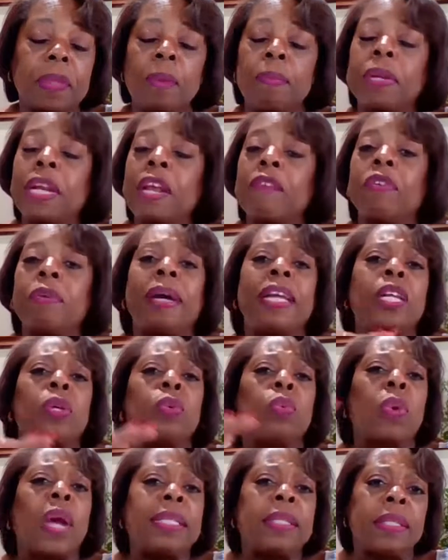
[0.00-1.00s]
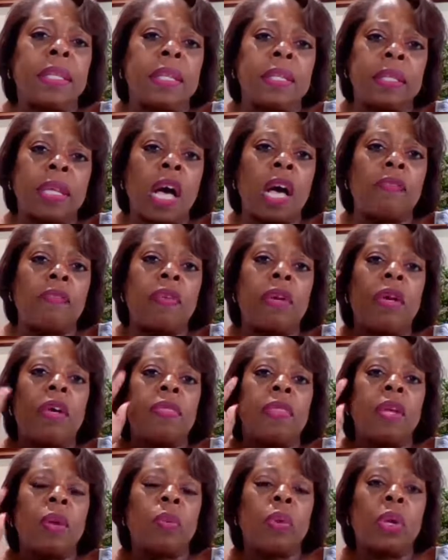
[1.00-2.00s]
But everybody writes us off
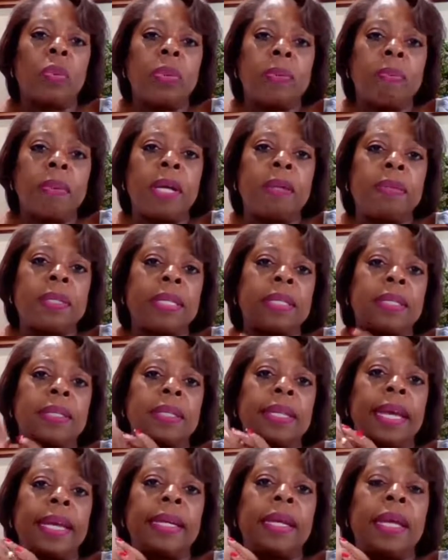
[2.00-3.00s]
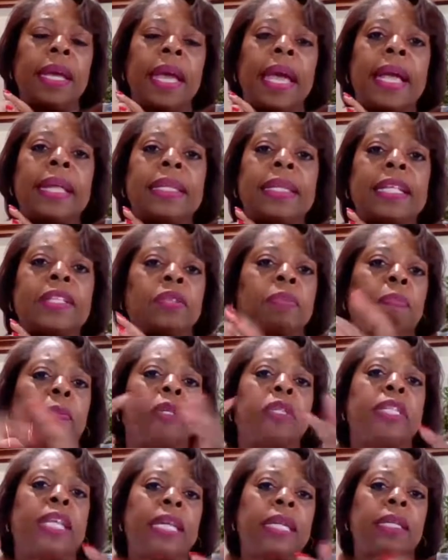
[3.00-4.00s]
that we're a Republican state. And let's
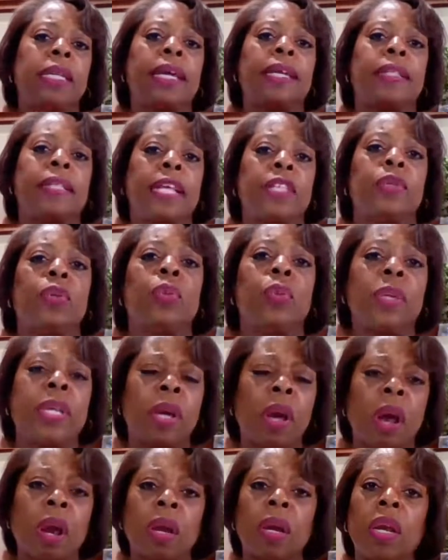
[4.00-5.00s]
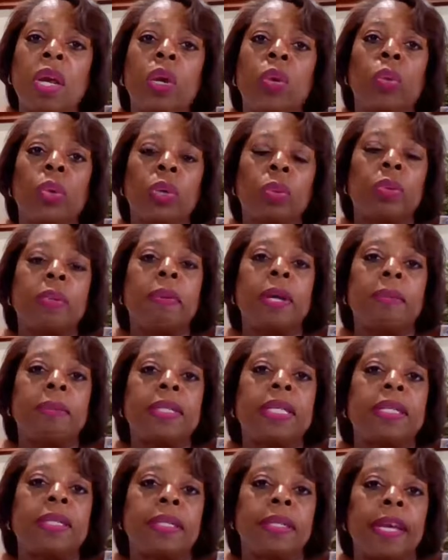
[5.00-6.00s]
pretend like that's what we are. We're a
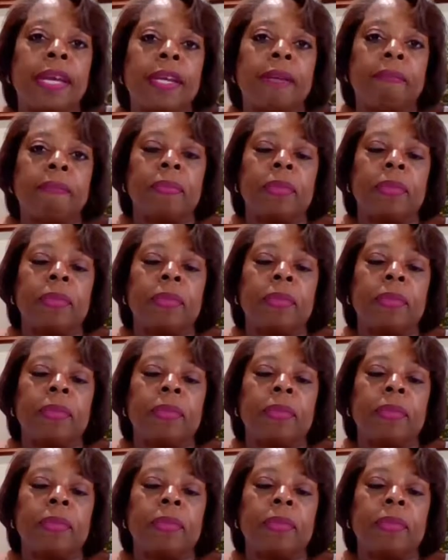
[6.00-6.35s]
Republican state.